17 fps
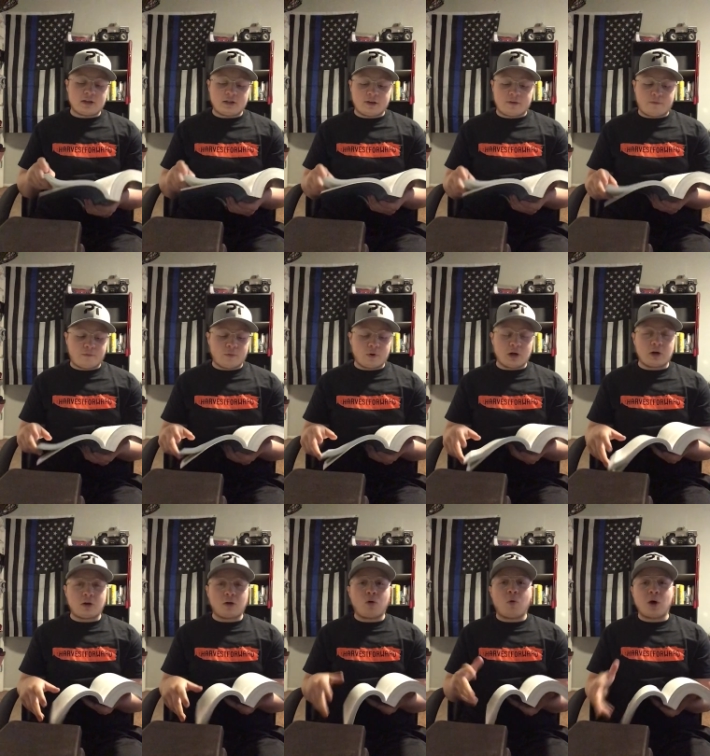
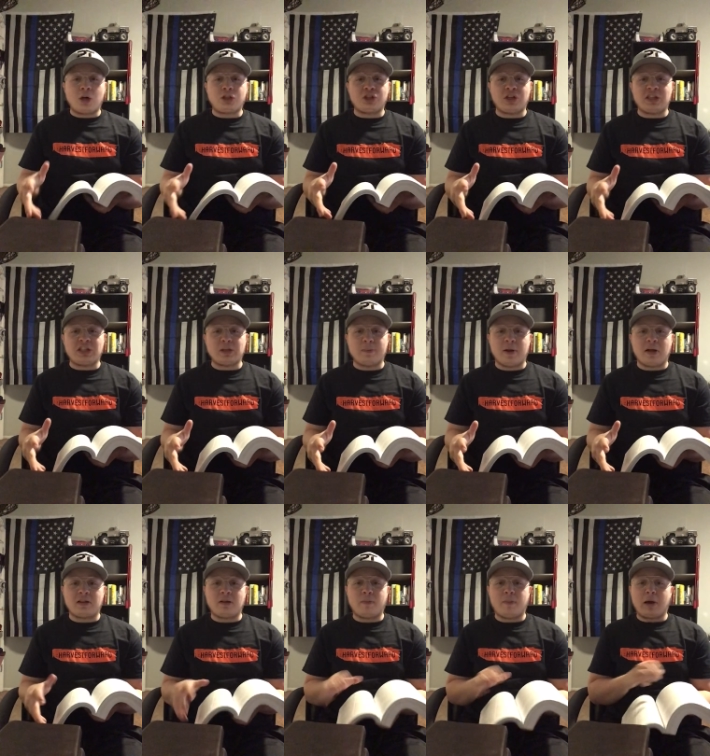different questions
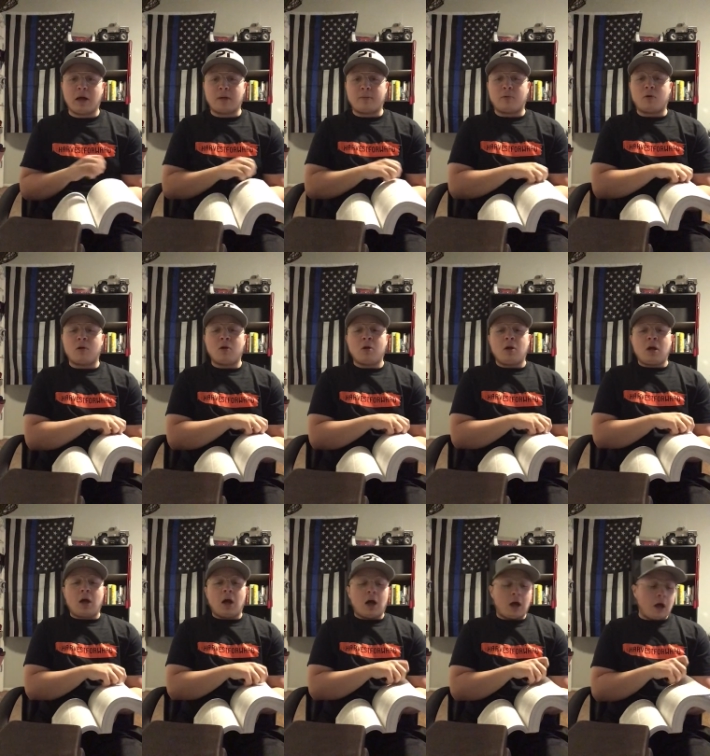about the Bible,
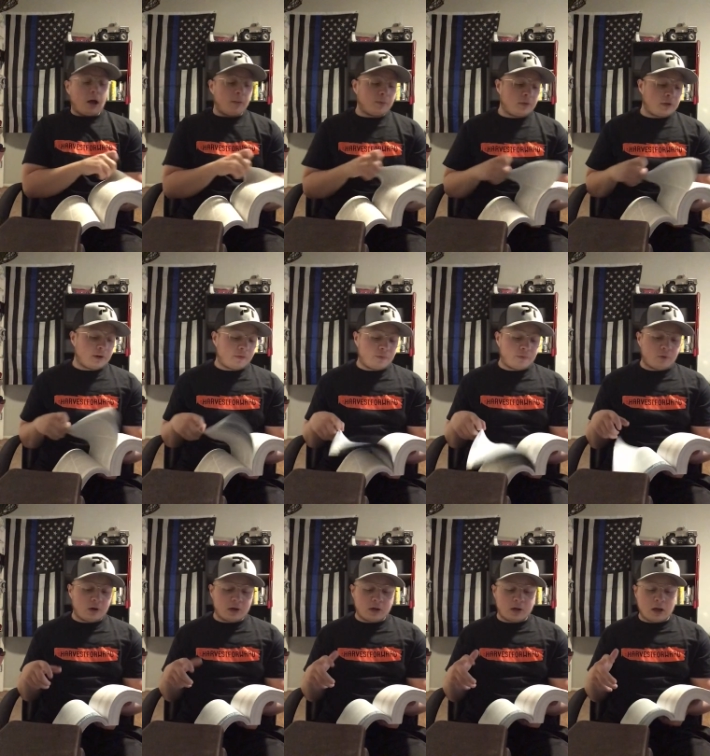
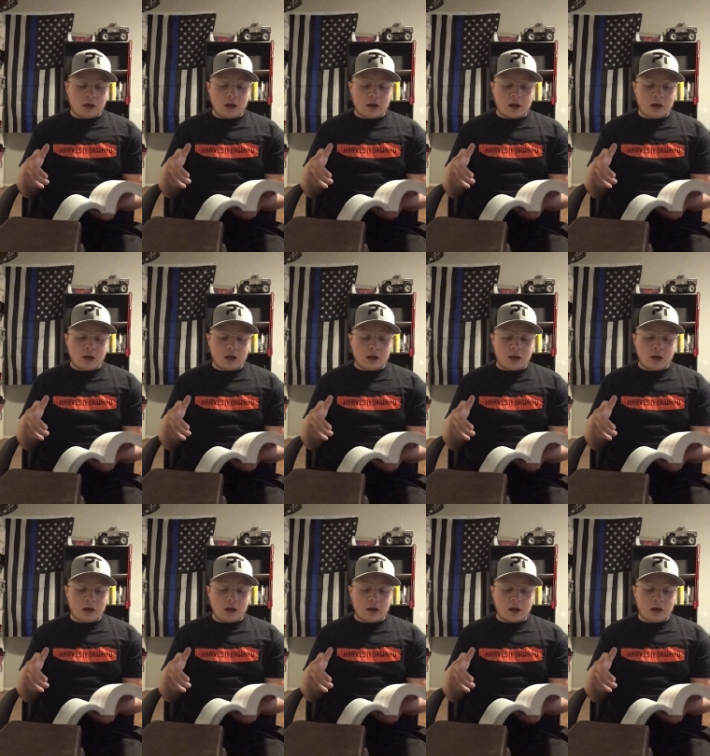different